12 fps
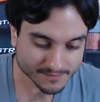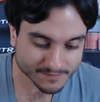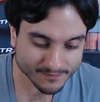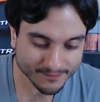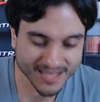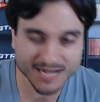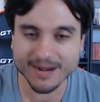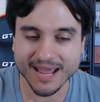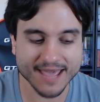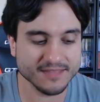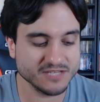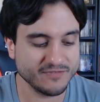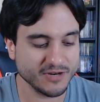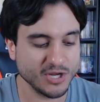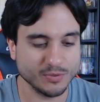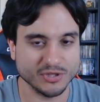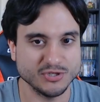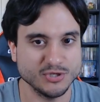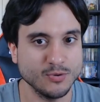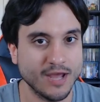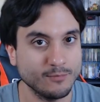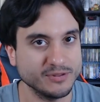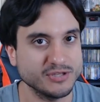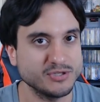and I'm gonna end this video with the two
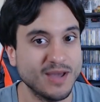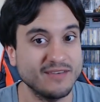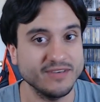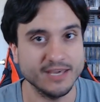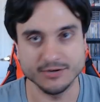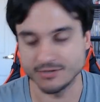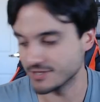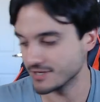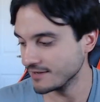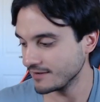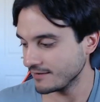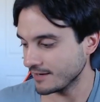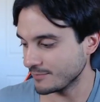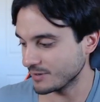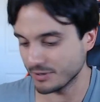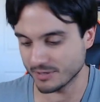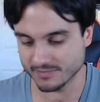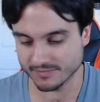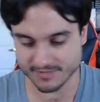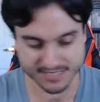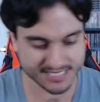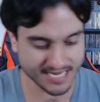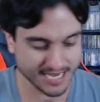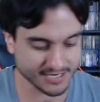heavy hitters. I'm gonna put them to the
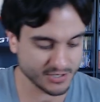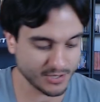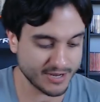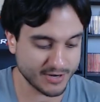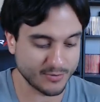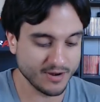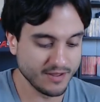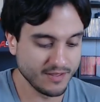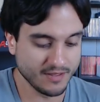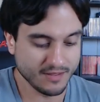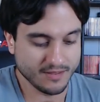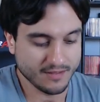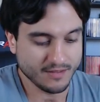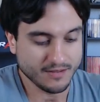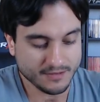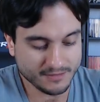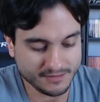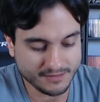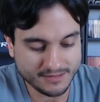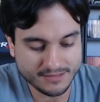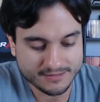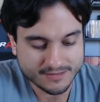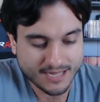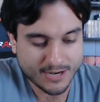side so I don't
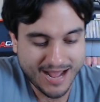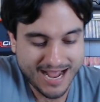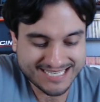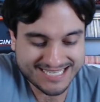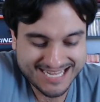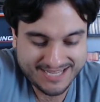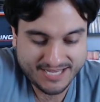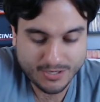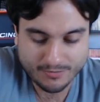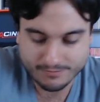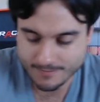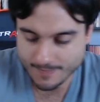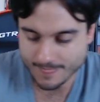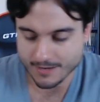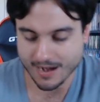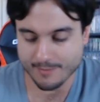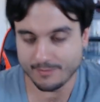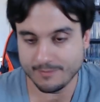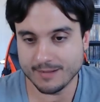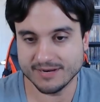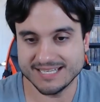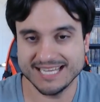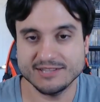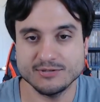accidentally grab them. I'm gonna
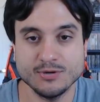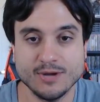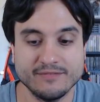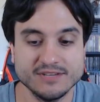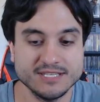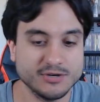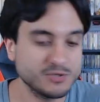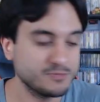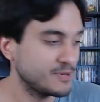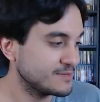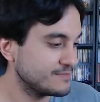take the two heavy hitters, put them